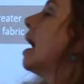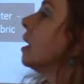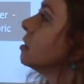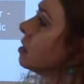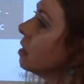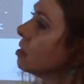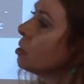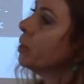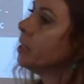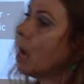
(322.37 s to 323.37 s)
And
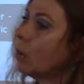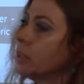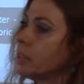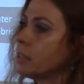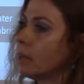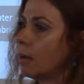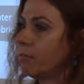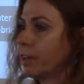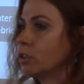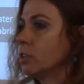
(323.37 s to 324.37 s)
since we know this
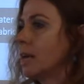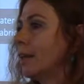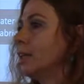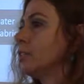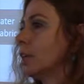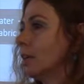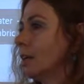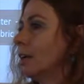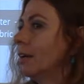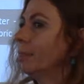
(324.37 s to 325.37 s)
functionality